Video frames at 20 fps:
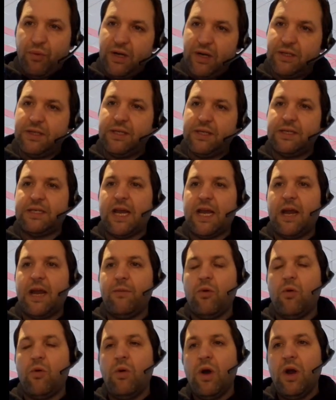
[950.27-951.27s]
bring to the
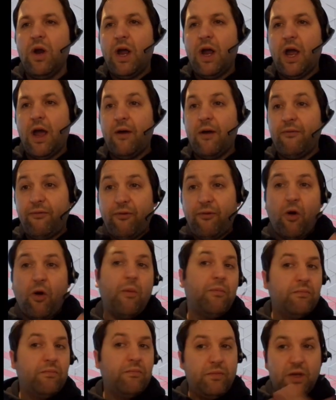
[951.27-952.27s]
table
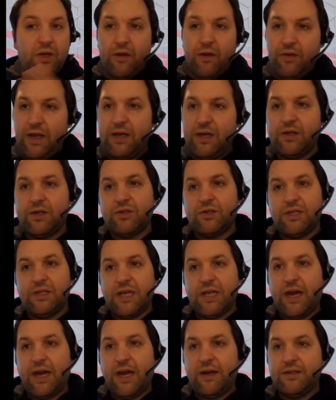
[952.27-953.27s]
from, you know, the industry
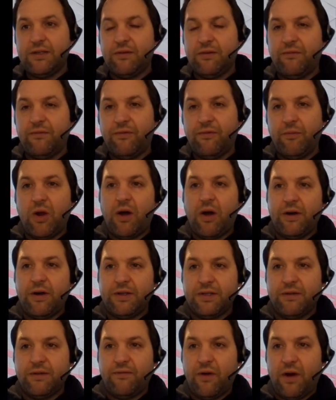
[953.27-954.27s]
standards, from
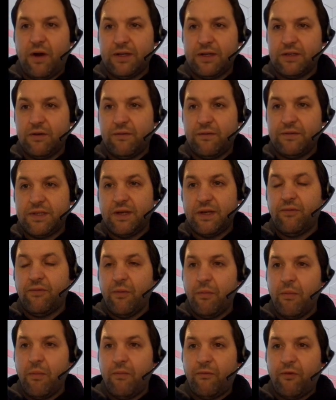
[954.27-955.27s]
Gartner's advice, and obviously
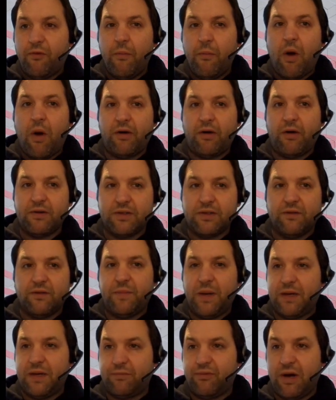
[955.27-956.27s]
from
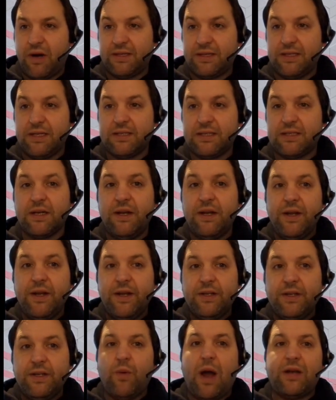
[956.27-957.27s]
Microsoft best practice,
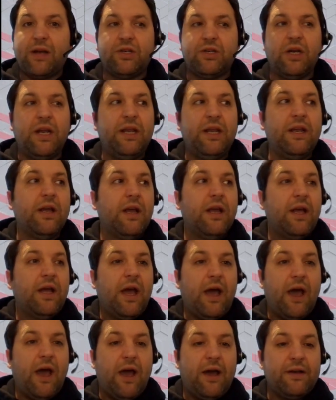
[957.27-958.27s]
to actually
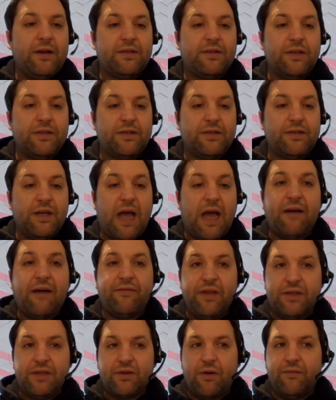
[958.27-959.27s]
to
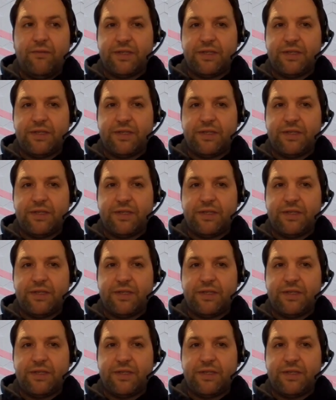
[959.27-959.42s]
have these